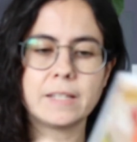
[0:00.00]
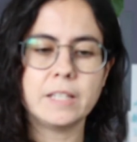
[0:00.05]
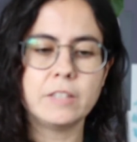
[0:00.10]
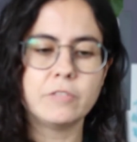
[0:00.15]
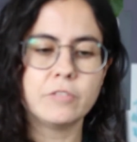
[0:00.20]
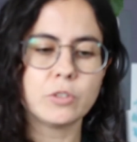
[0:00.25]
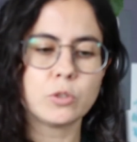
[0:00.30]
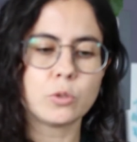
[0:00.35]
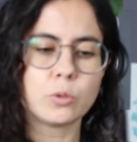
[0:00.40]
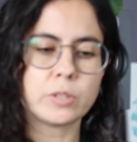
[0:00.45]

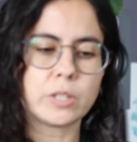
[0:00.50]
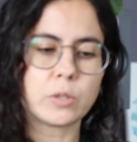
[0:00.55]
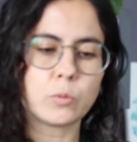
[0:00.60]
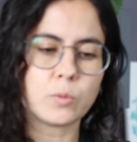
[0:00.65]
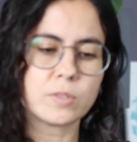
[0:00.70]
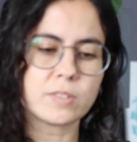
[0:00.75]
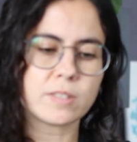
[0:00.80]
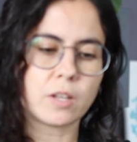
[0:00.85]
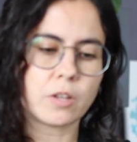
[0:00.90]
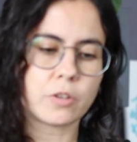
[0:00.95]
even though there
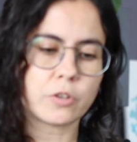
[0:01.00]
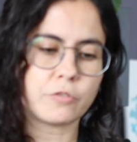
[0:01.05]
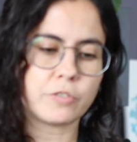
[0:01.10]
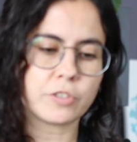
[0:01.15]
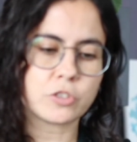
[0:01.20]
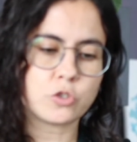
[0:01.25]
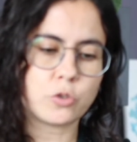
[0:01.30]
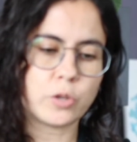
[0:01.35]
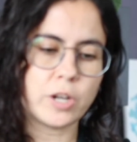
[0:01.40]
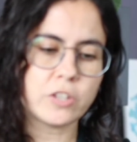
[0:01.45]
was a lot of
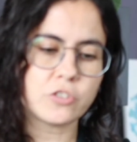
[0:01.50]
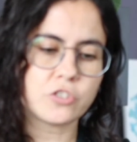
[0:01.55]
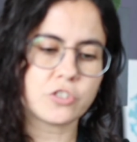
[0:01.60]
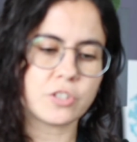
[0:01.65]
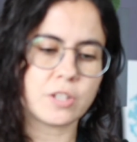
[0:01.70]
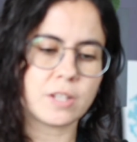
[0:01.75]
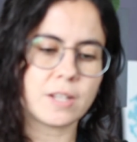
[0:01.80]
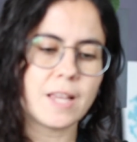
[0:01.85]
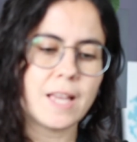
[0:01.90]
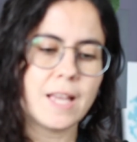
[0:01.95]

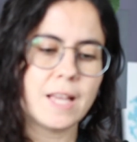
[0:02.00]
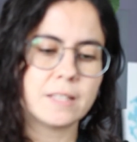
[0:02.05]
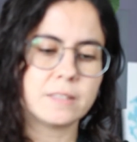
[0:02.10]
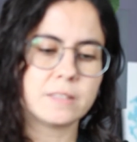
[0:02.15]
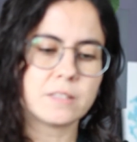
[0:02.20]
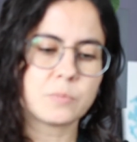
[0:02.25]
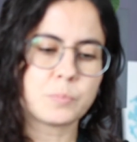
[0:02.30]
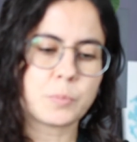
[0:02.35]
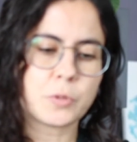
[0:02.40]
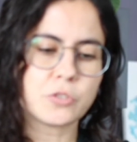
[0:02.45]
attraction,
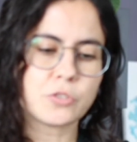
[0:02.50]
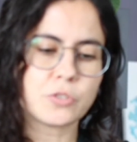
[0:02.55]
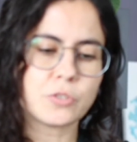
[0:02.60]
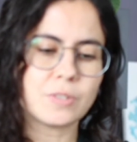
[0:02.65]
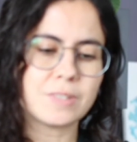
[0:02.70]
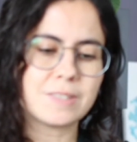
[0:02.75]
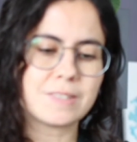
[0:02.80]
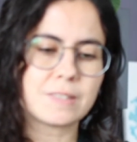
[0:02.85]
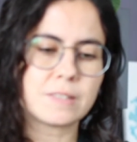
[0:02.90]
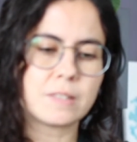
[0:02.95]
this person
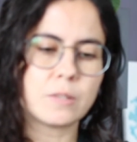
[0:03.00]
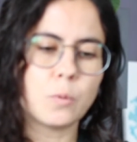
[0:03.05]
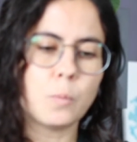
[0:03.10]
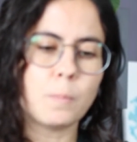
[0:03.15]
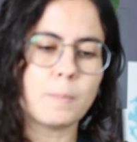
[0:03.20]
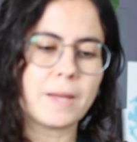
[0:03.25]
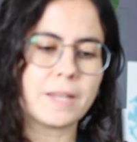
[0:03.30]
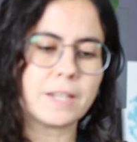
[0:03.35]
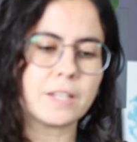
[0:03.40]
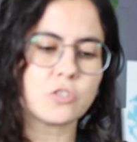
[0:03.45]
still
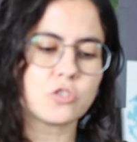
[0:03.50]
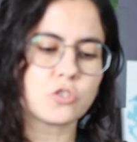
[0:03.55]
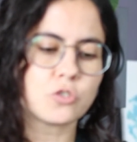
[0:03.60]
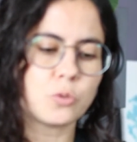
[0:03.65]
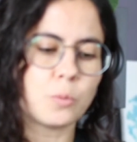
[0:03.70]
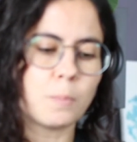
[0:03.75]
managed to